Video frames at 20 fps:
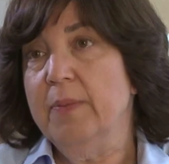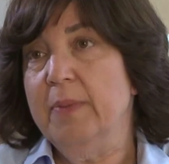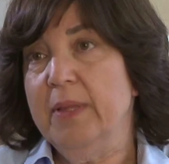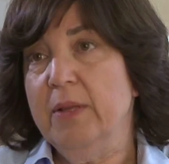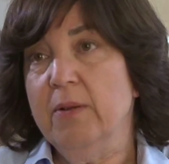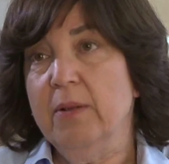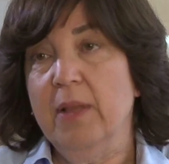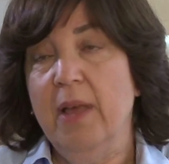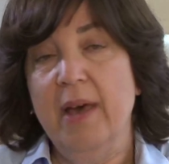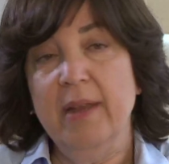I mean,
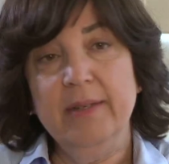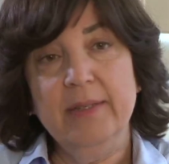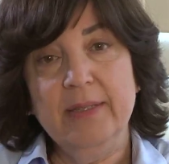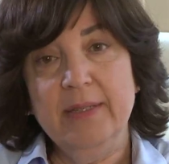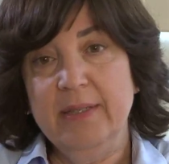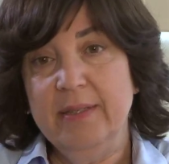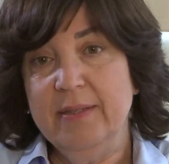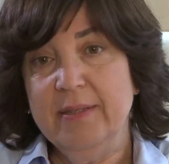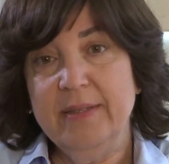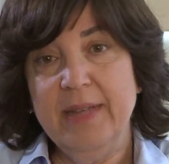there are a lot of
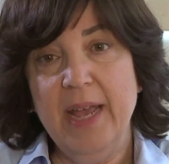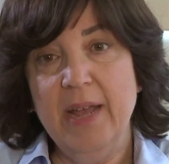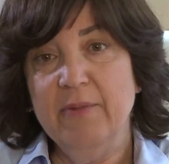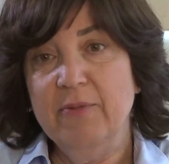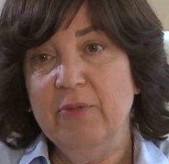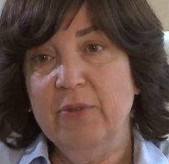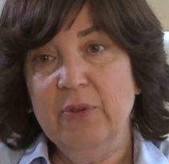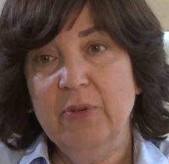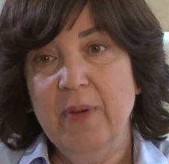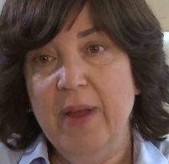
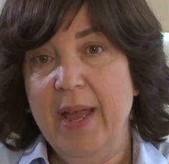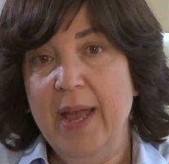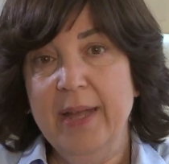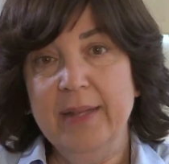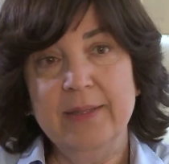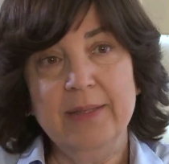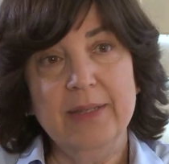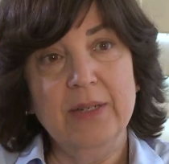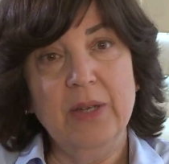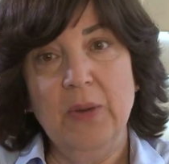Stanford
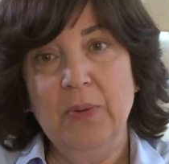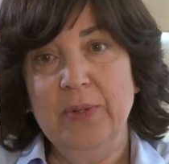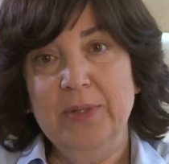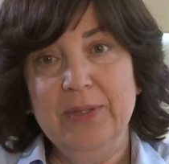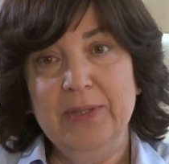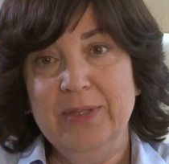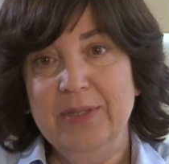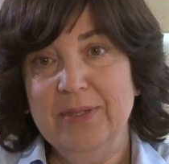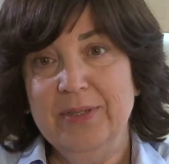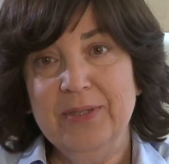grads that go
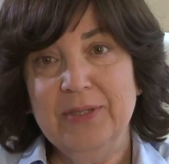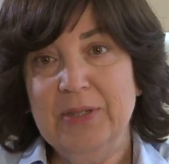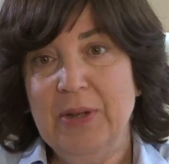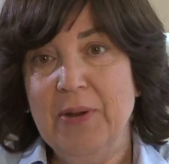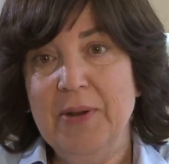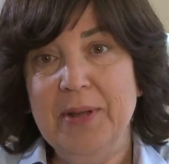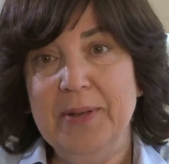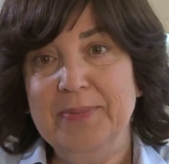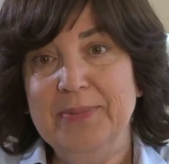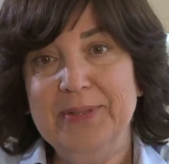into
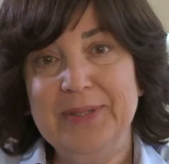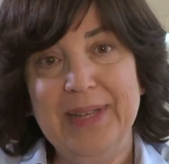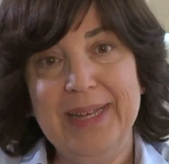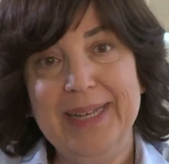startups,